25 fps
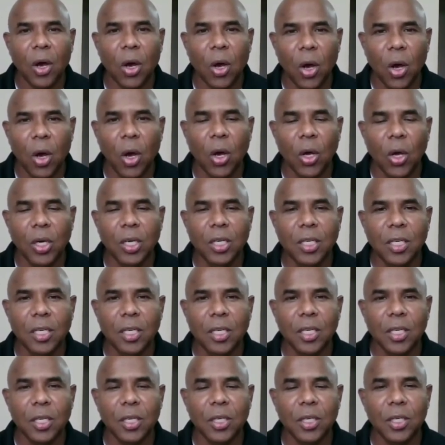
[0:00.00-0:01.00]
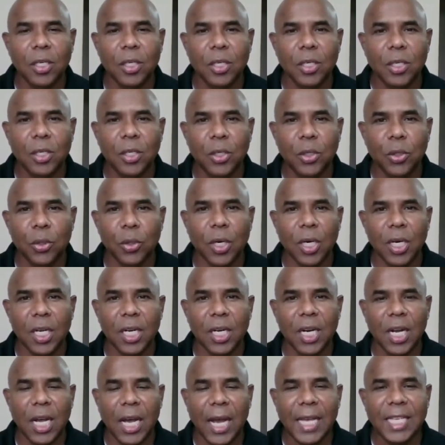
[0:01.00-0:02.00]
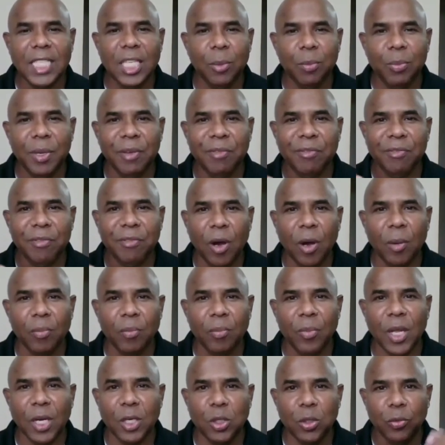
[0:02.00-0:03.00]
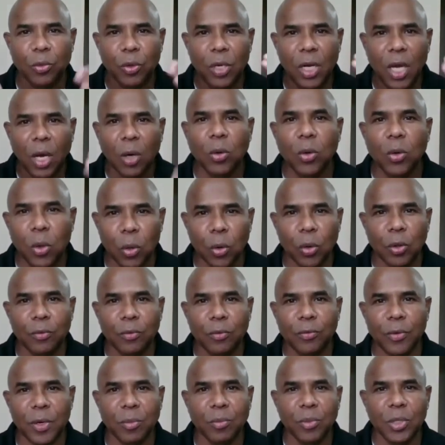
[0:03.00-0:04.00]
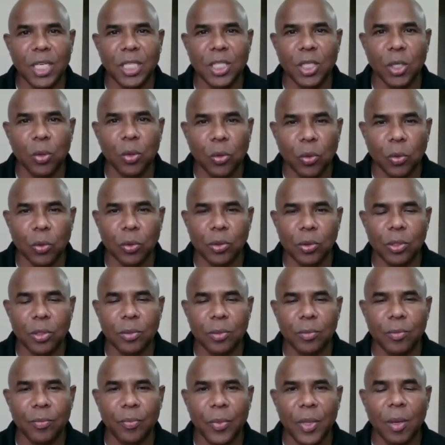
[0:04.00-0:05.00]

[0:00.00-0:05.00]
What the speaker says: on your ICP form that you would download from JJ Rules,